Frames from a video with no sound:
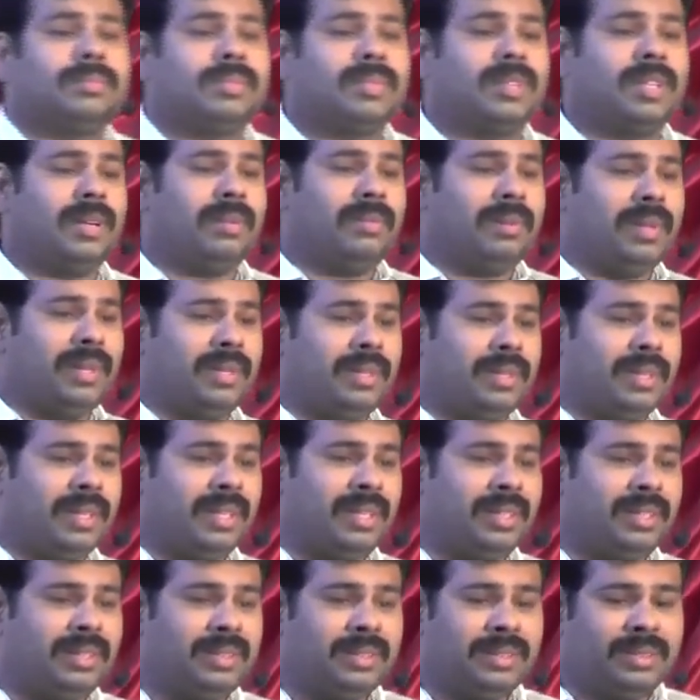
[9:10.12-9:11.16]
Come on here.
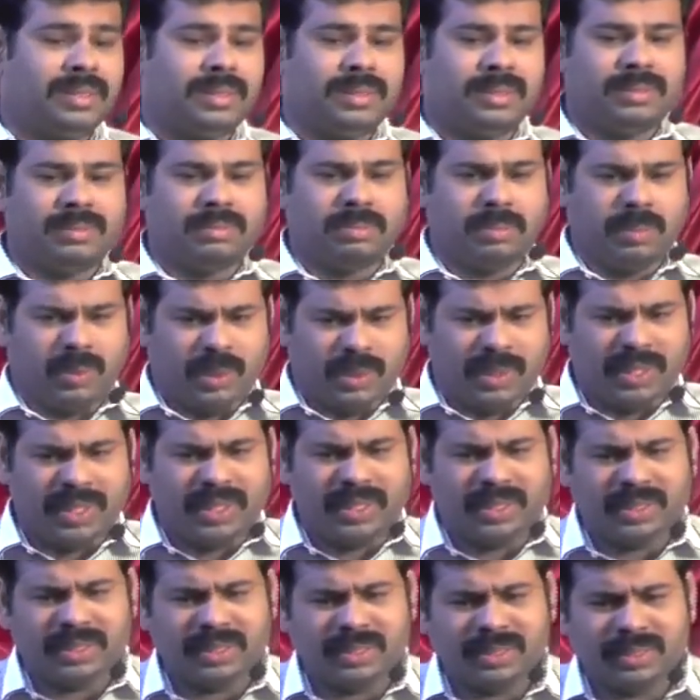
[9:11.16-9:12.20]

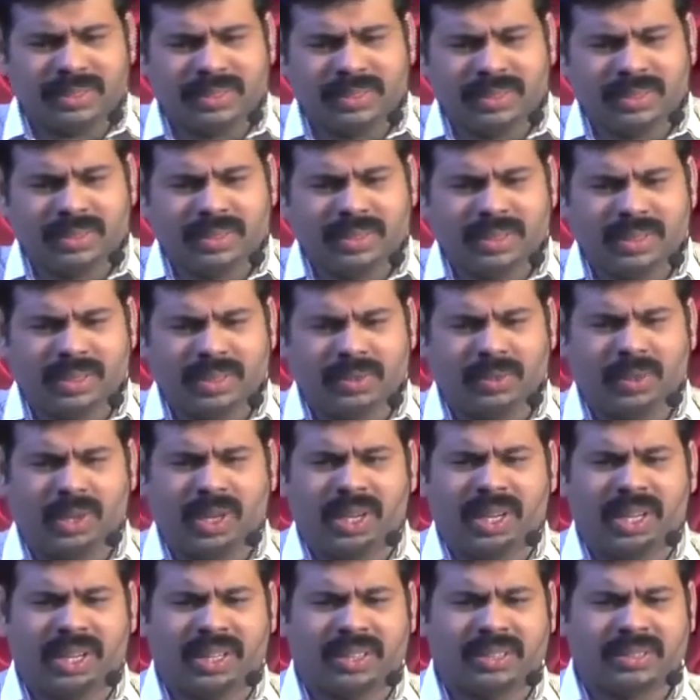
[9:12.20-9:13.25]
Boring? You
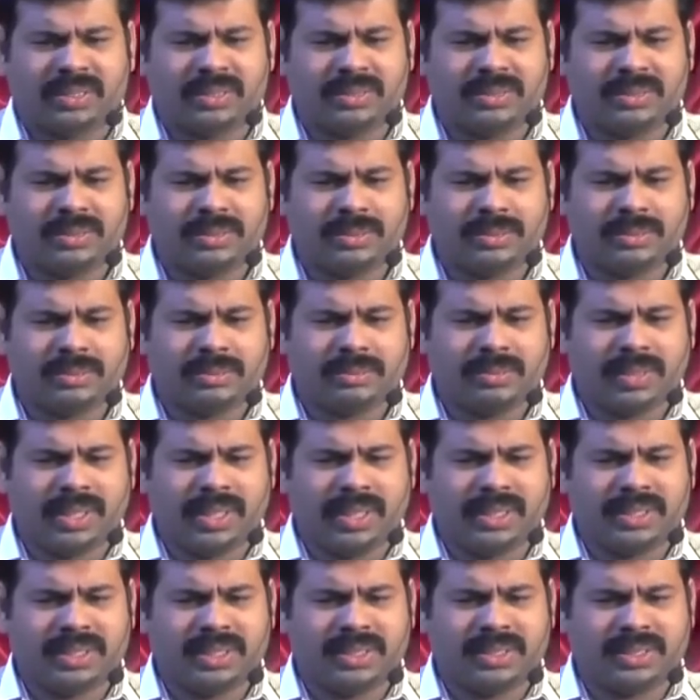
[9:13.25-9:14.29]
are my
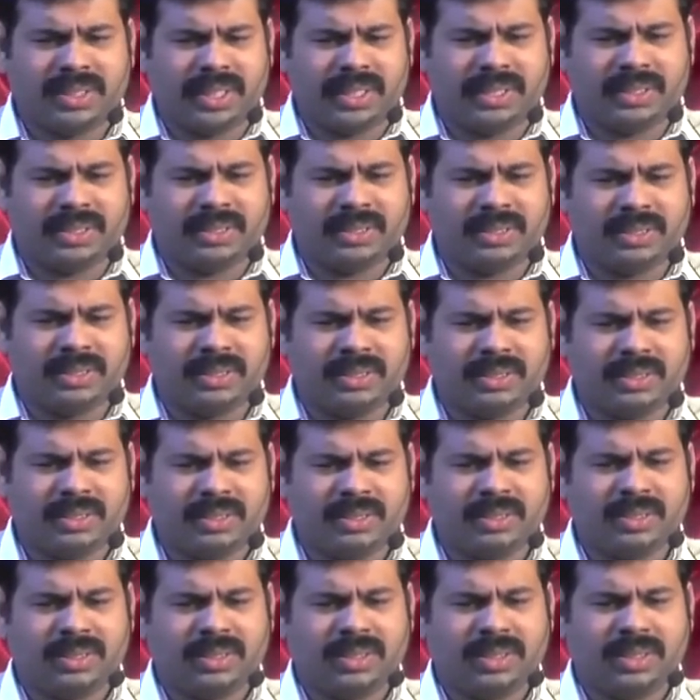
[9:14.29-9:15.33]
assistant.
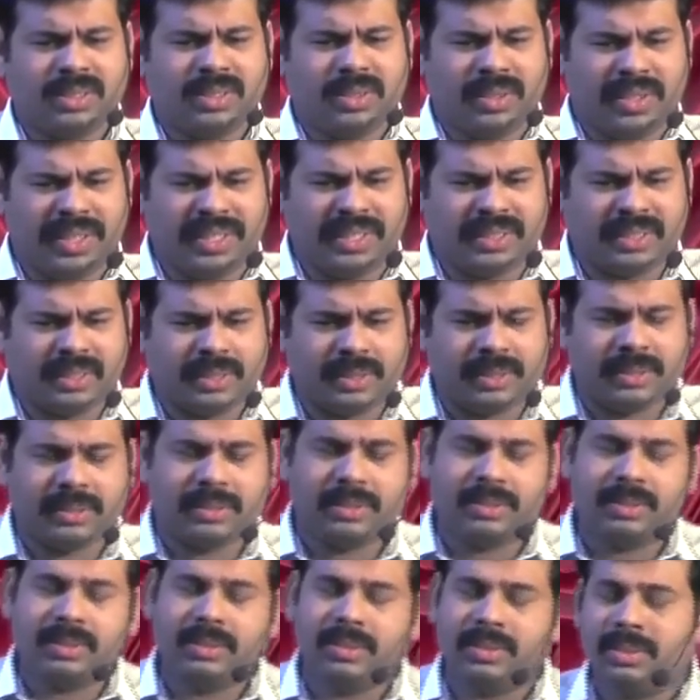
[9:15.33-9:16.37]
Do it.
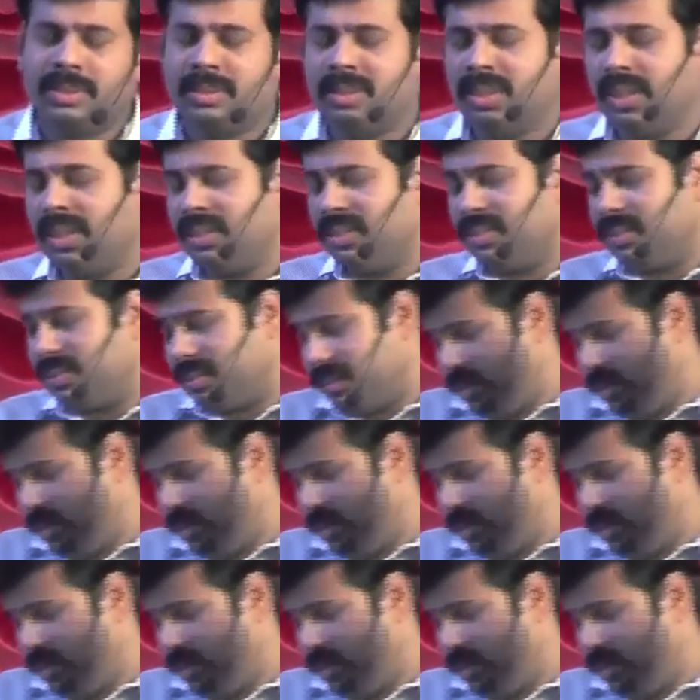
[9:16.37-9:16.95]
Then